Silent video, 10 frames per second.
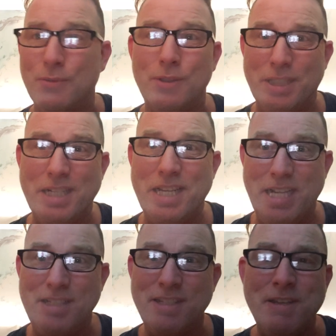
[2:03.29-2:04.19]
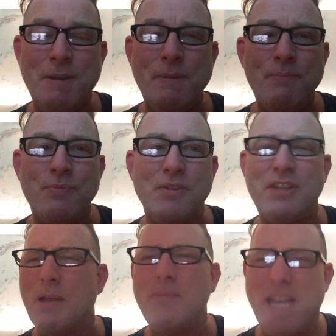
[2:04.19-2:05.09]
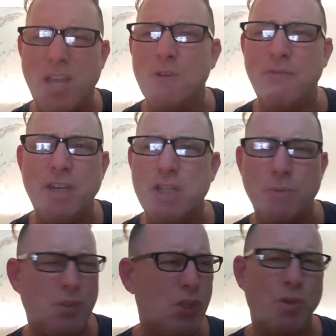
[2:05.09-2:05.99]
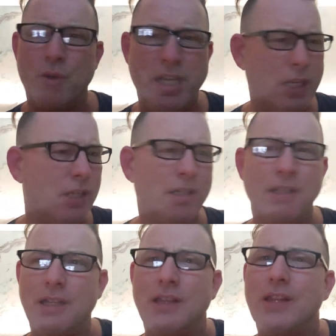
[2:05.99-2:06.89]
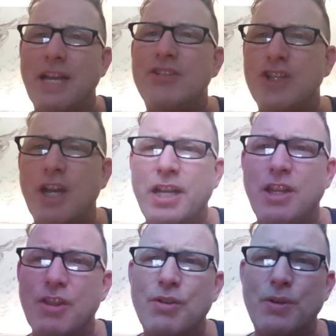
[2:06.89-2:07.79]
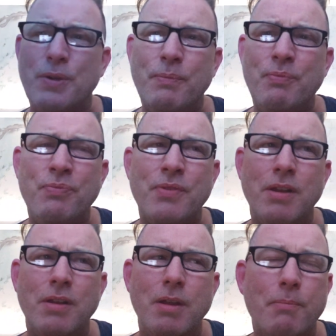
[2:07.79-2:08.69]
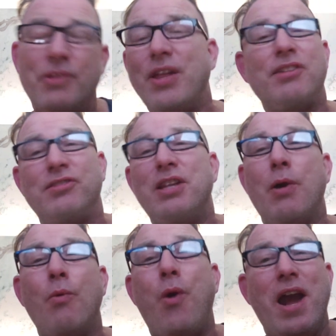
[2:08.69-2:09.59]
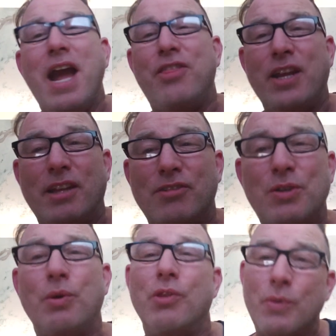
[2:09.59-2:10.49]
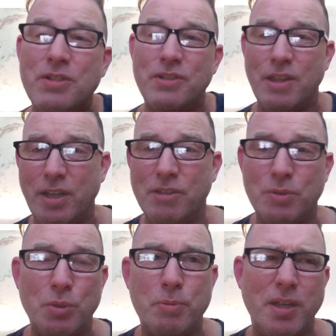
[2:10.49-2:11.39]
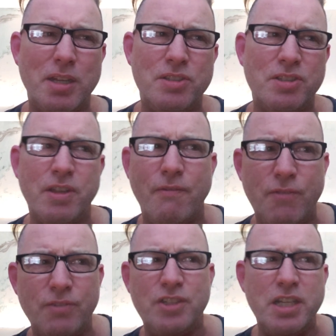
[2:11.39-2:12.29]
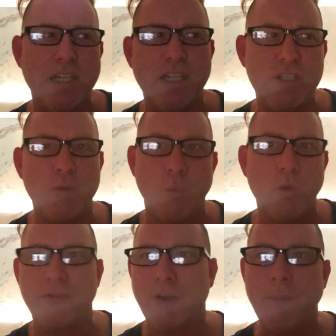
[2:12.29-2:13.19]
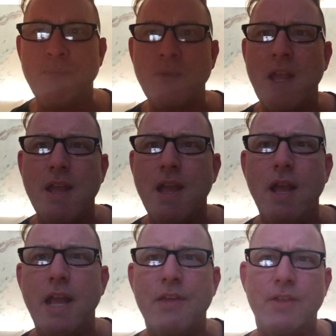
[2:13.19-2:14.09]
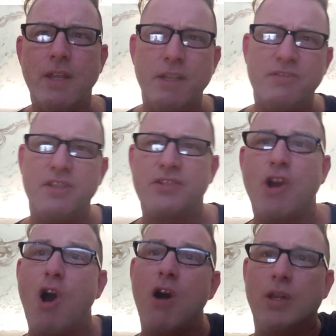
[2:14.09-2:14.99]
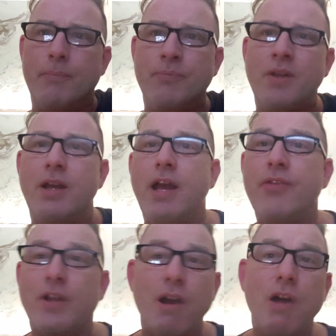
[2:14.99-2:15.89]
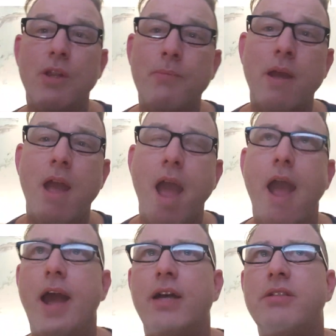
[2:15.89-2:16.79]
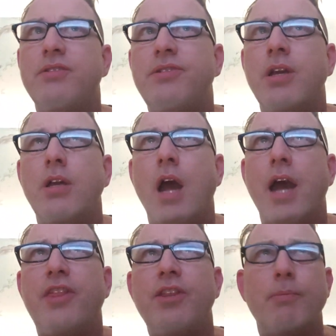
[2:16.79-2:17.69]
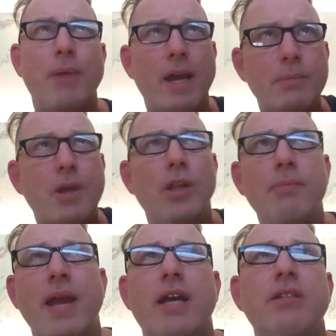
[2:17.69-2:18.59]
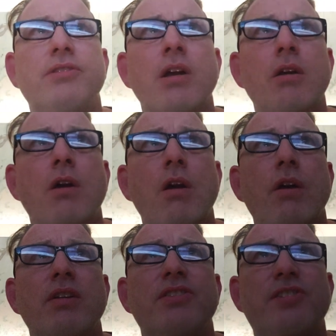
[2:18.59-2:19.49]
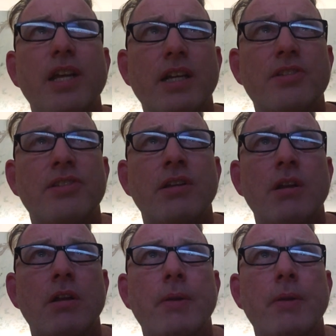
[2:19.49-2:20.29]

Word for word: really neat. It's like a piano finish with the green light shining through. But that's not why I think it's cool. The reason I think it's cool is because it's a 15 inch woofer and then it's this column. And the column has, I think the bottom column has six,